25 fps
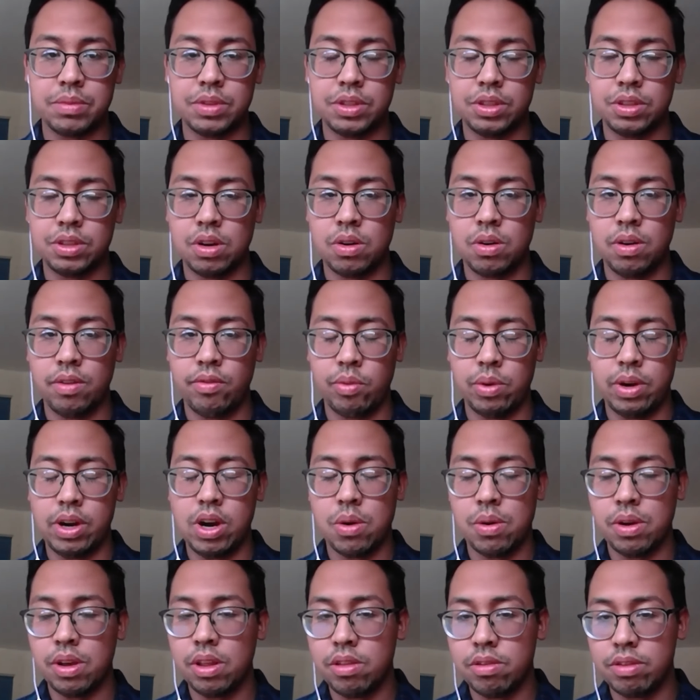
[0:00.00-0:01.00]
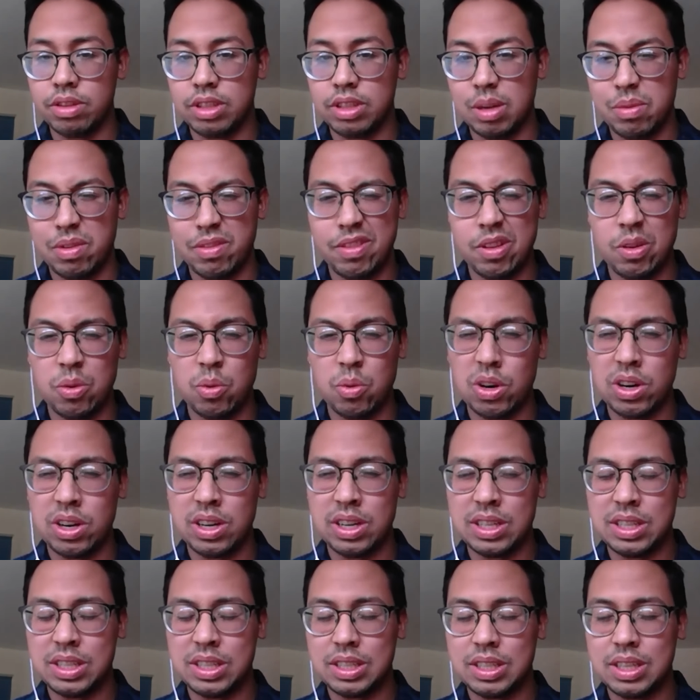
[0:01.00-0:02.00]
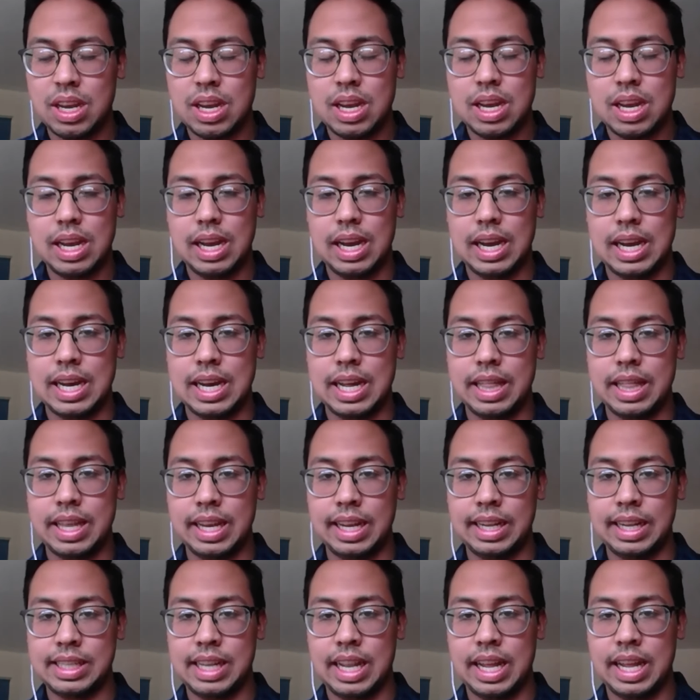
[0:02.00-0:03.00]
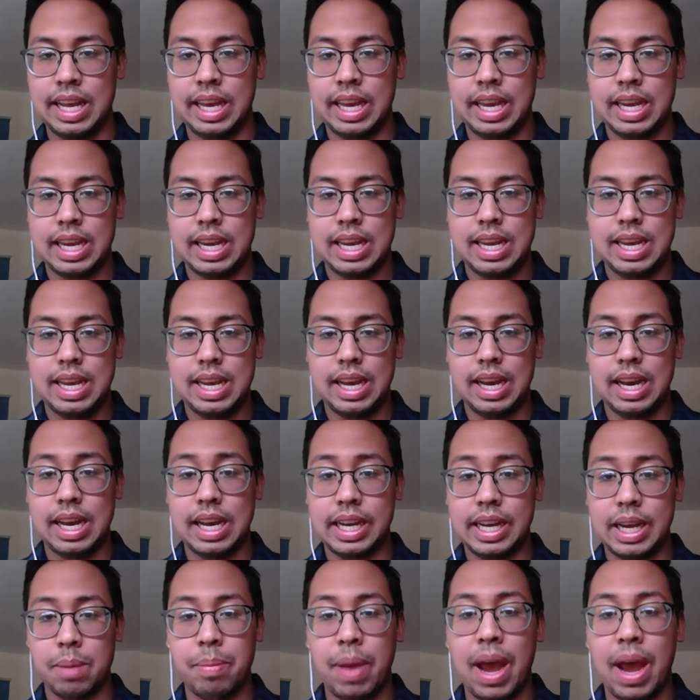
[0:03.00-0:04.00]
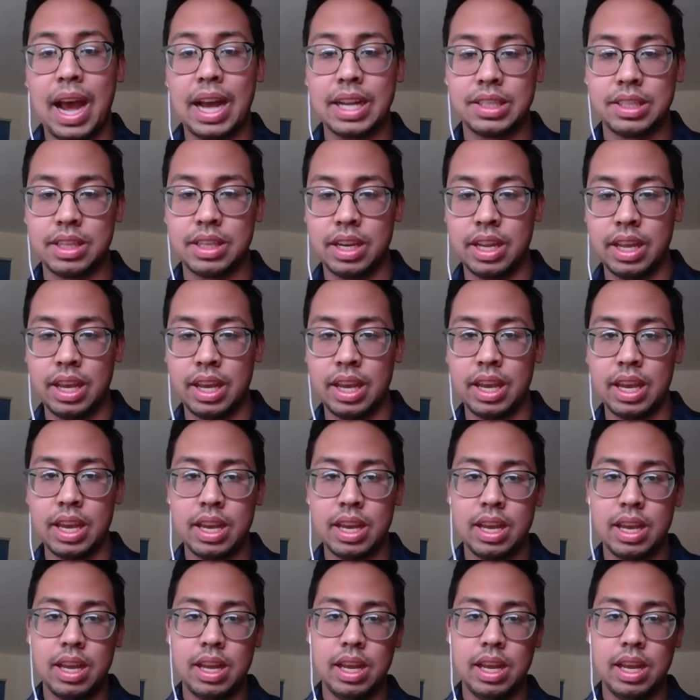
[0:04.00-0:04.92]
So if we're going through some of the words, things like capacity,